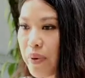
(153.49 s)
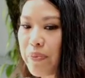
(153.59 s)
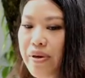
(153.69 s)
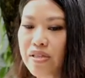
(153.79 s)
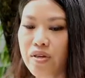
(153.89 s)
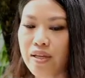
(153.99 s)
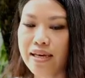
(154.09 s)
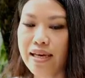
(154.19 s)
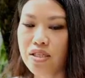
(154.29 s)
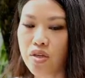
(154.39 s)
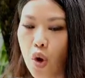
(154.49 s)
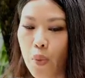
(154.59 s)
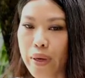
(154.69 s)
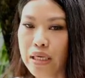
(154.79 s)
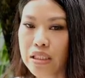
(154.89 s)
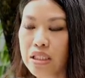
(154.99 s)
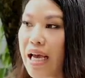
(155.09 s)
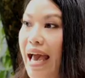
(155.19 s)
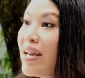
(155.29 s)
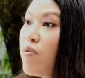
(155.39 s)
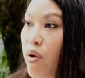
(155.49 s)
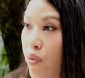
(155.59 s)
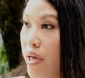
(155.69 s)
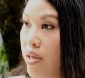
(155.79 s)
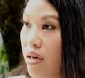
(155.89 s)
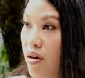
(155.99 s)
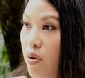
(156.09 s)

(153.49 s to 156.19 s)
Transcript: but basically it's open to anyone really